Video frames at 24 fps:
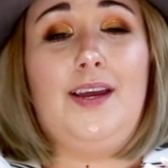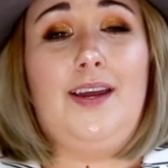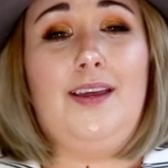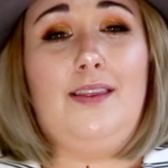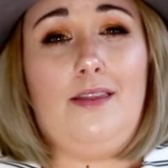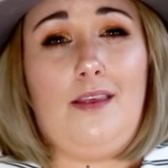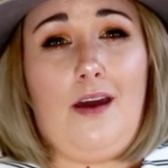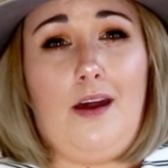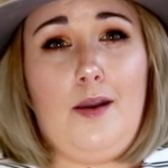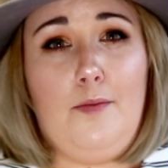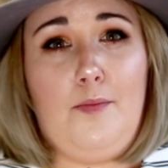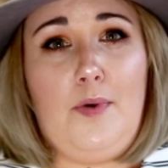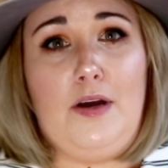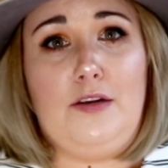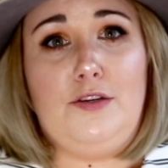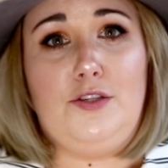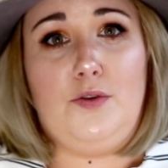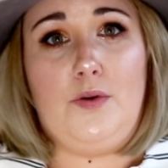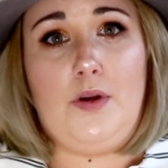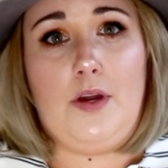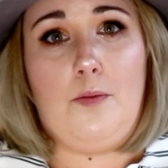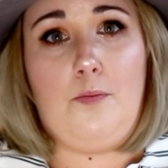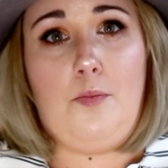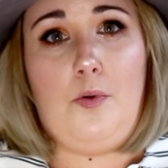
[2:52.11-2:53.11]
I thought about
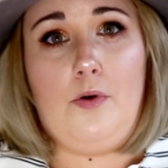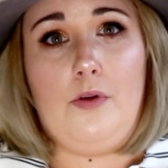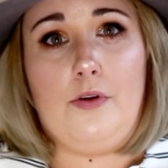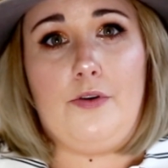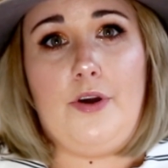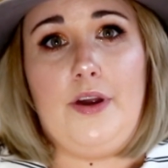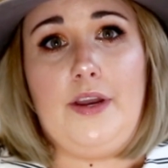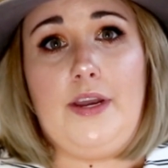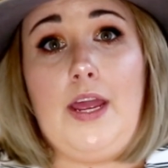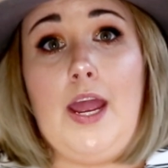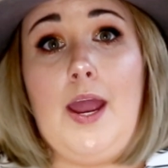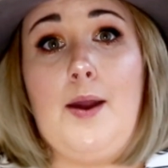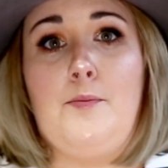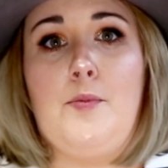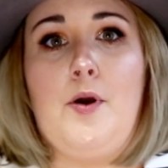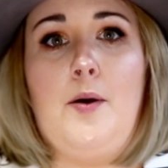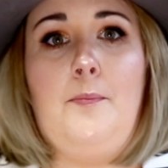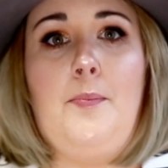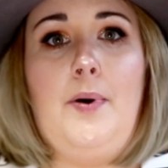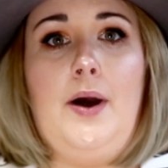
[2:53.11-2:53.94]
doing a Polaroid camera,